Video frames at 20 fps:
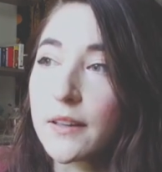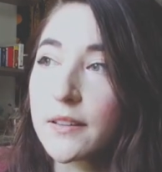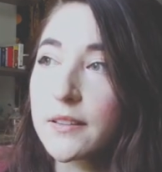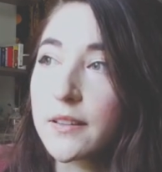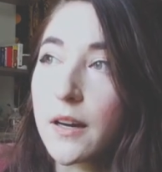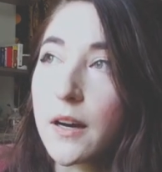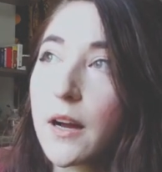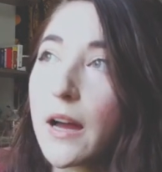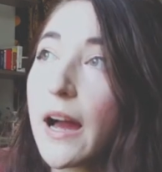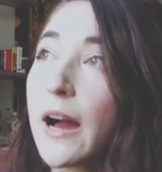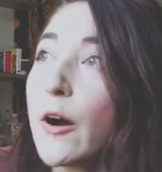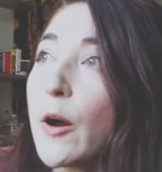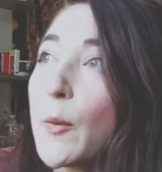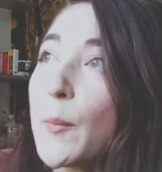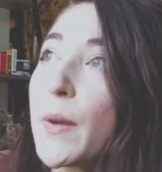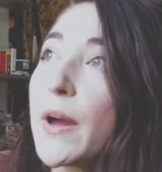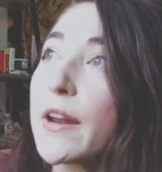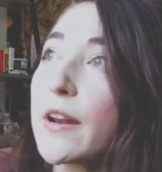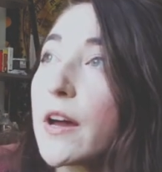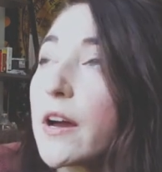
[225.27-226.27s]
because
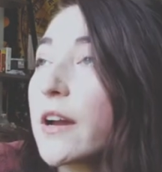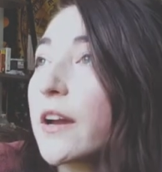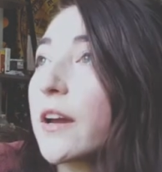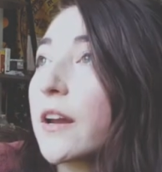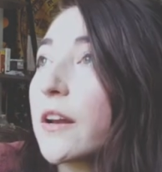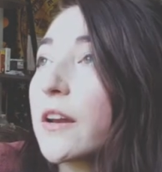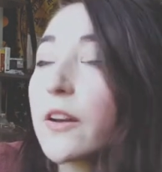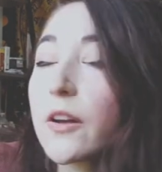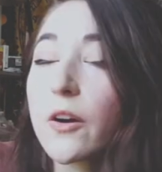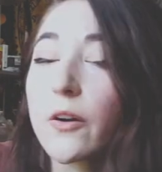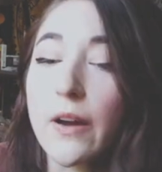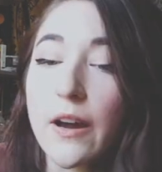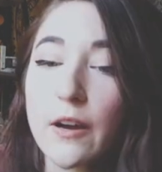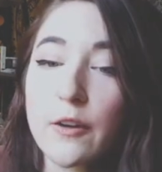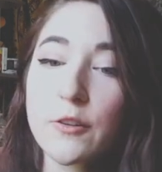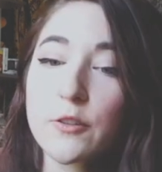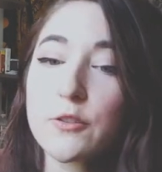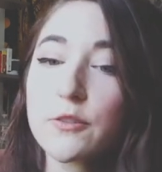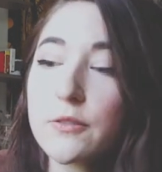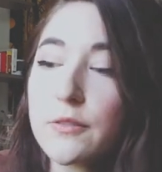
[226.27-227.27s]
how am I gonna
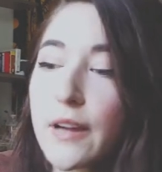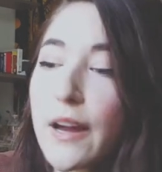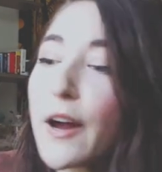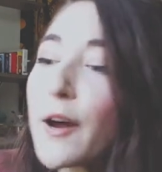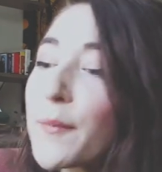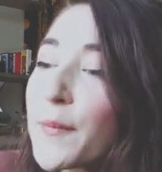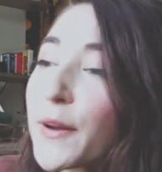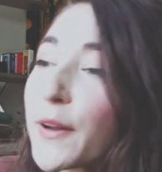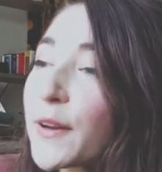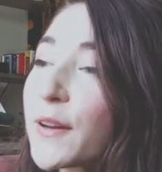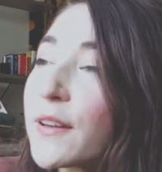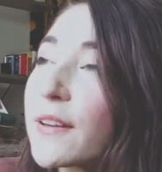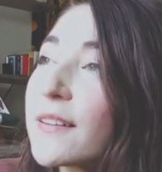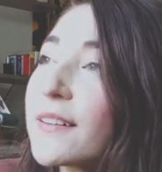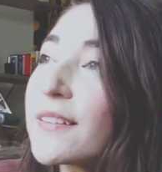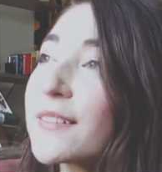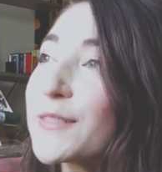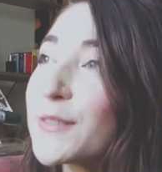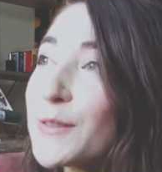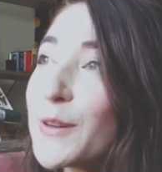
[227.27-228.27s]
know how
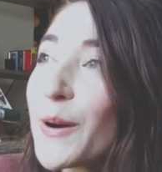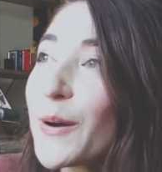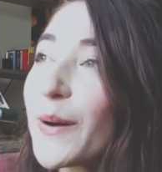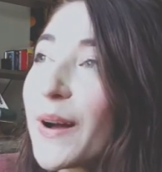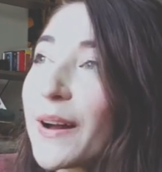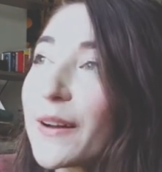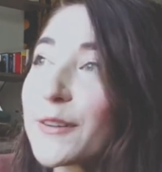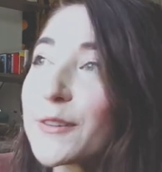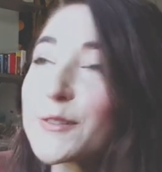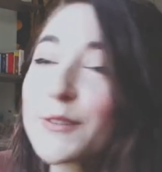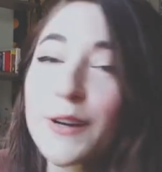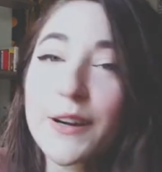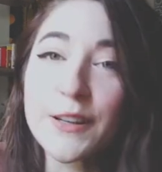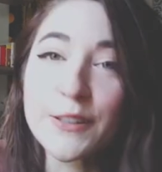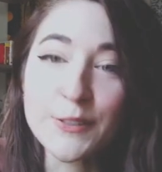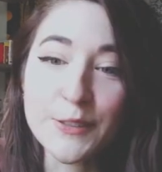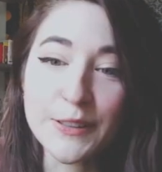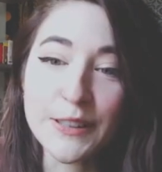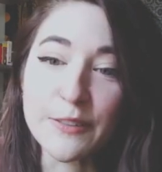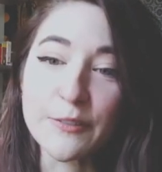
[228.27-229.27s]
to
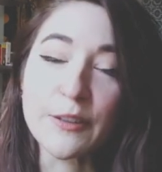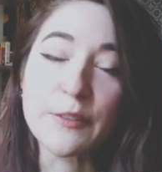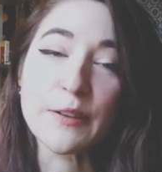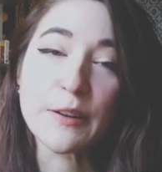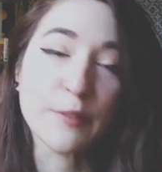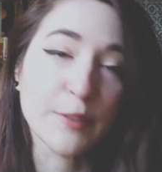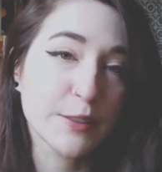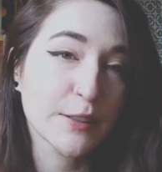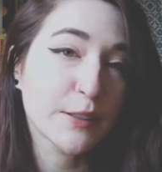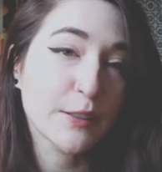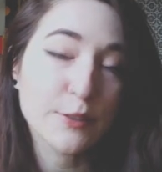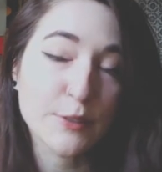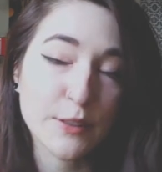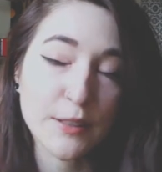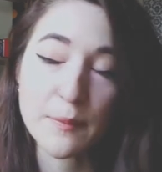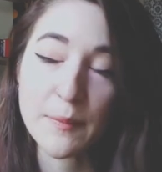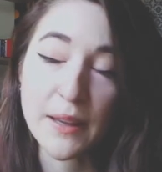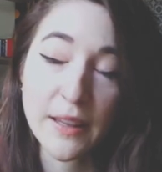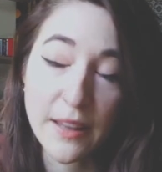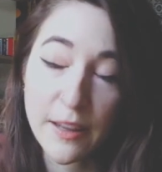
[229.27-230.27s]
draw a tree if I've never
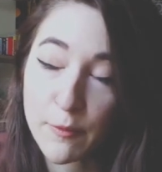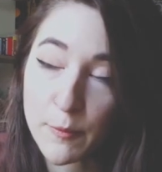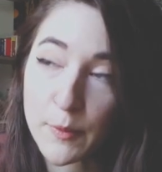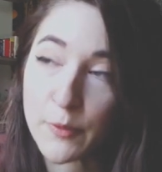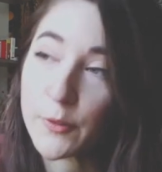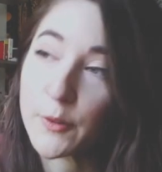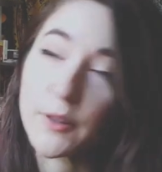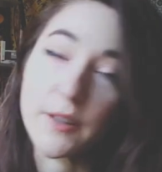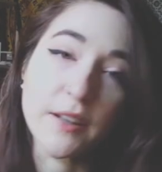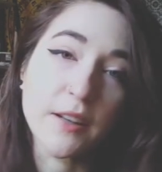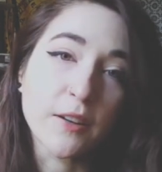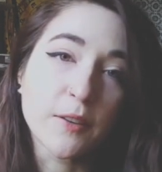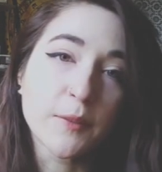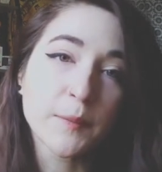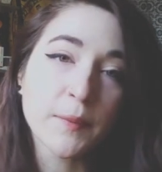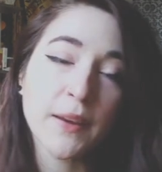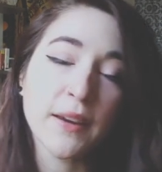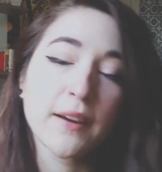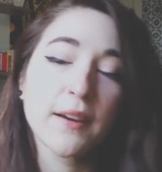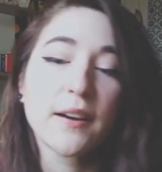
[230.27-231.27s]
seen a tree in my life before,
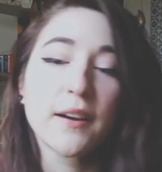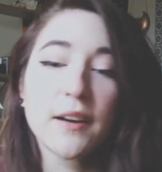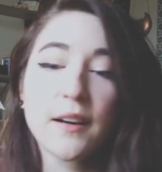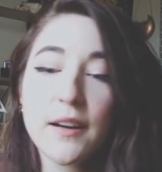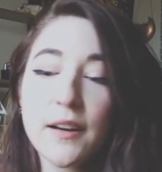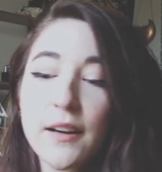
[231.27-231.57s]
you know?